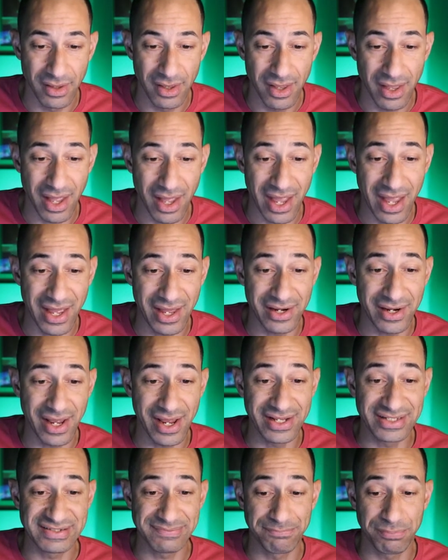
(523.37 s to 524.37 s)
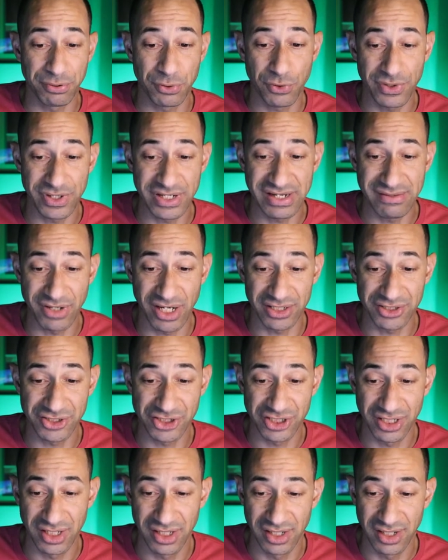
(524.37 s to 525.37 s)
and it's pretty much
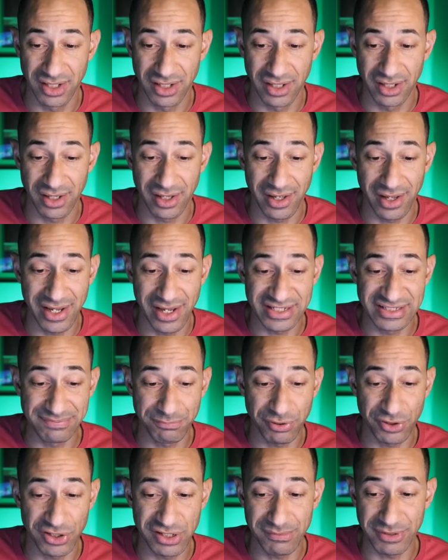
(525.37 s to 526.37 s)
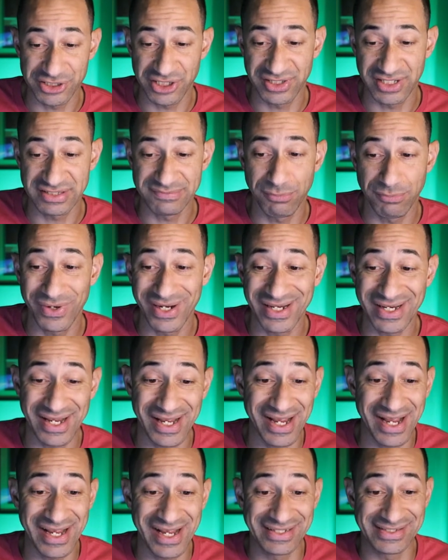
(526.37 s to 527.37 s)
at this point,
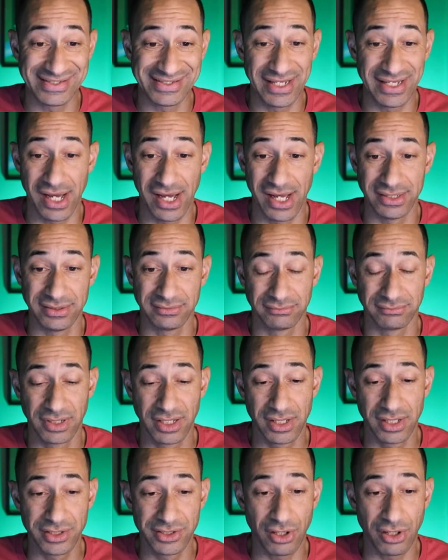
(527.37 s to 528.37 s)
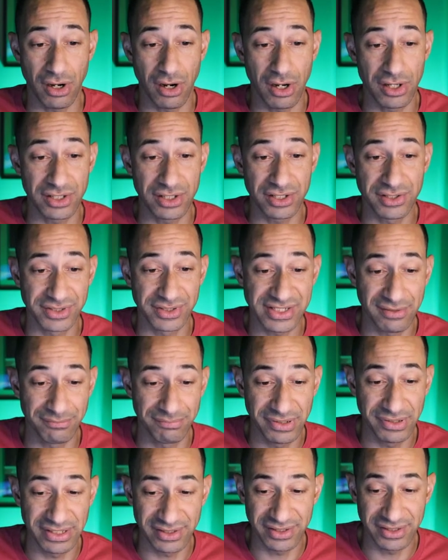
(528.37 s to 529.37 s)
it's done. Your article is
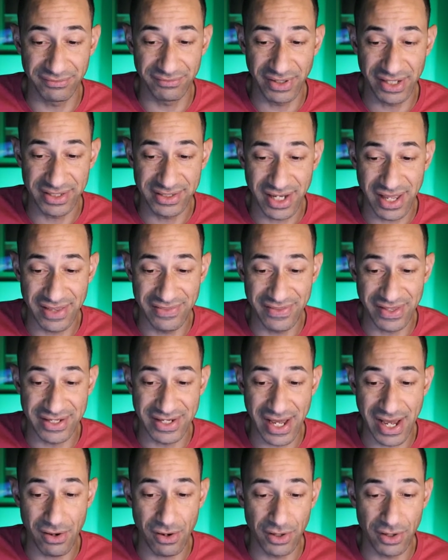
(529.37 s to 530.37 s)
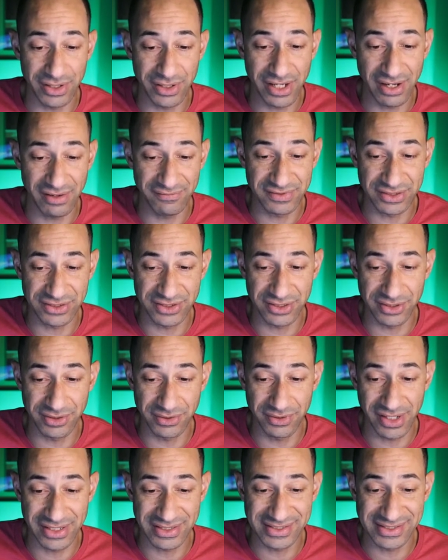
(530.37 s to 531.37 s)
completely written, and then now all you have to do
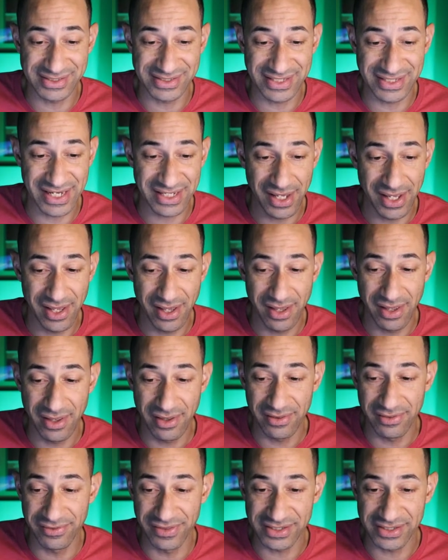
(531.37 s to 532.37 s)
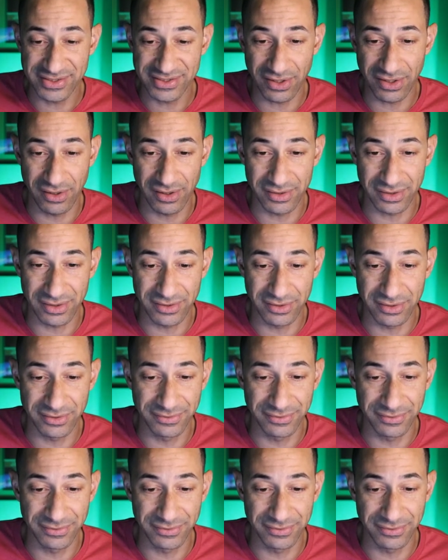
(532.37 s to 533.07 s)
is take this article,